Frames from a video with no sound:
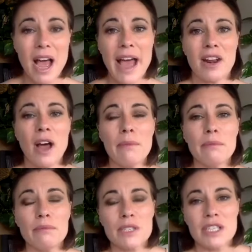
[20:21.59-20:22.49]
And
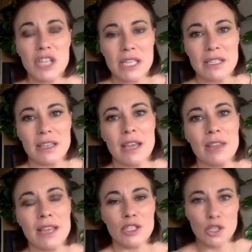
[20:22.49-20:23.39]
I'm suggesting that
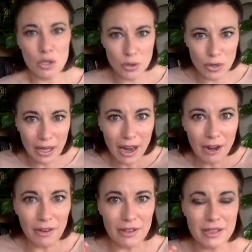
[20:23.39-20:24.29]
there's two
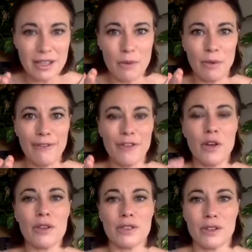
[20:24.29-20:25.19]
currents that we
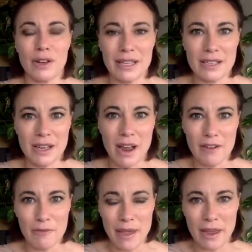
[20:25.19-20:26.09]
focus on inside
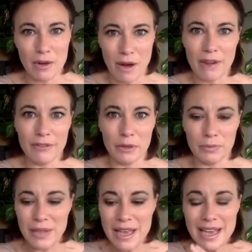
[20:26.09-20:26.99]
of being
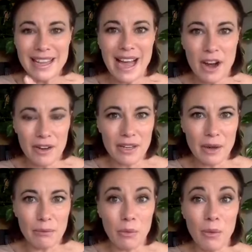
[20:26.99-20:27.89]
grateful. Current
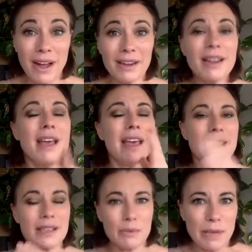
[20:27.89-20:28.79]
number one
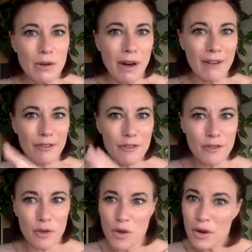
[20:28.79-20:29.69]
is be grateful
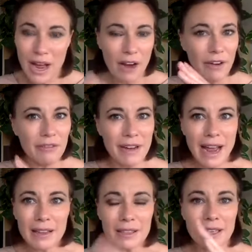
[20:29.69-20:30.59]
for your current
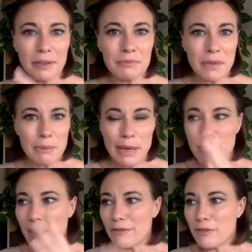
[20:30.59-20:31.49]
reality. Be
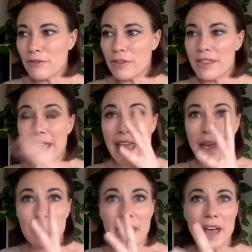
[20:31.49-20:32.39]
grateful for the
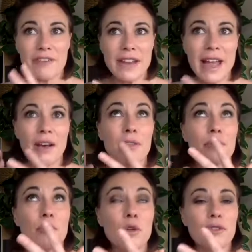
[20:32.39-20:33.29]
air we have now, the
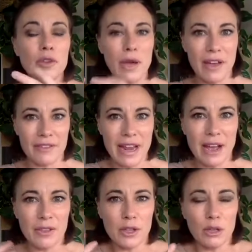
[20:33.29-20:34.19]
roof you have
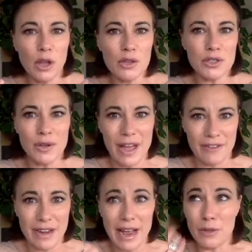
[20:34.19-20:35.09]
now, the clothes you have
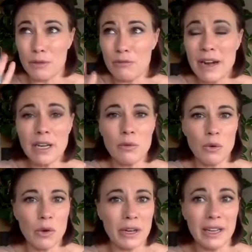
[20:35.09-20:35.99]
now, the running
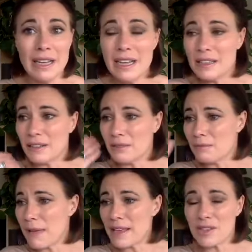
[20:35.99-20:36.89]
water water, the
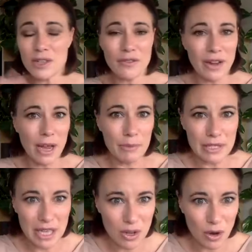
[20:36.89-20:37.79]
make yourself a cup of
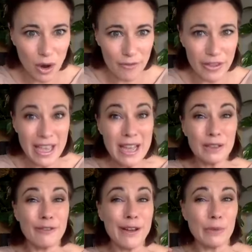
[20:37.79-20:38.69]
tea or coffee,
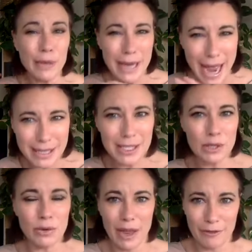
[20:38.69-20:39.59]
the fact we can
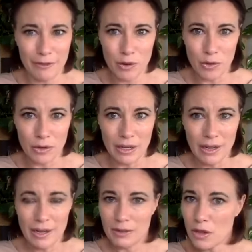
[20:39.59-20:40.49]
still get food.
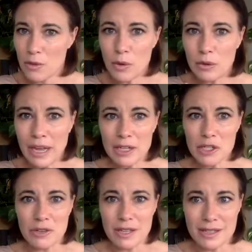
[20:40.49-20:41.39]
Third world
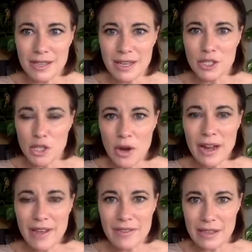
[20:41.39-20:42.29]
countries don't
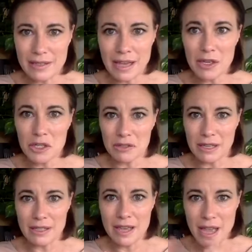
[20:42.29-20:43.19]
have these
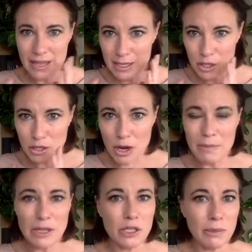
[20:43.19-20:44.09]
luxuries. There's so
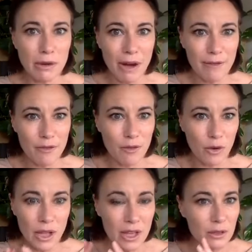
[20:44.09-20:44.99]
much to be grateful
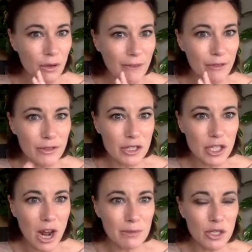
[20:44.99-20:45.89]
for. Grateful for the
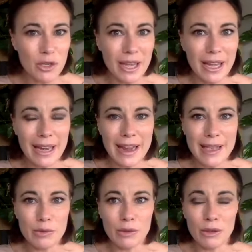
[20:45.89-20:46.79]
times that you can
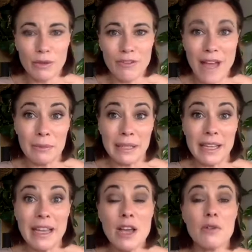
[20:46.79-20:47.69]
connect with your
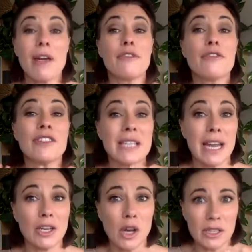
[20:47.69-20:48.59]
family, grateful for
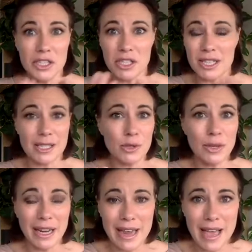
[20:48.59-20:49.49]
technology to still
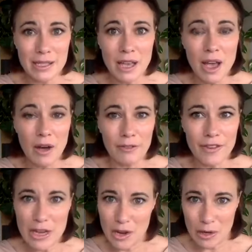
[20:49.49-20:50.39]
connect on
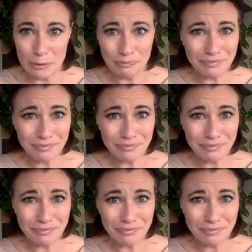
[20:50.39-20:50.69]
video